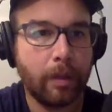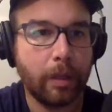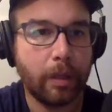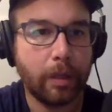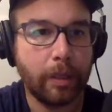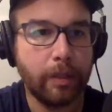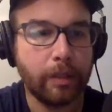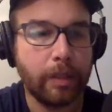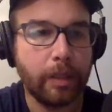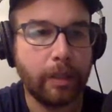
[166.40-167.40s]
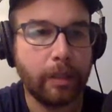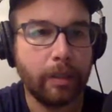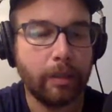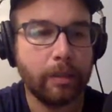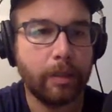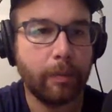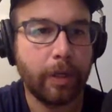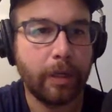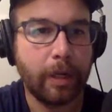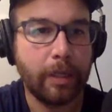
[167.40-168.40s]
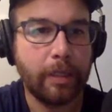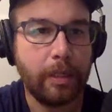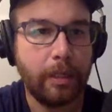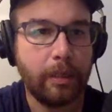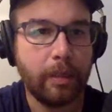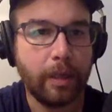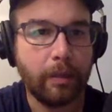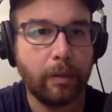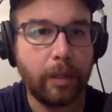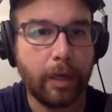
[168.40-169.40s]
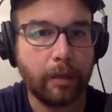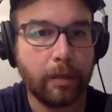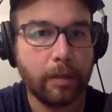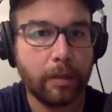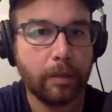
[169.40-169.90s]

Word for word: Uh, here's the subreddit ID that you get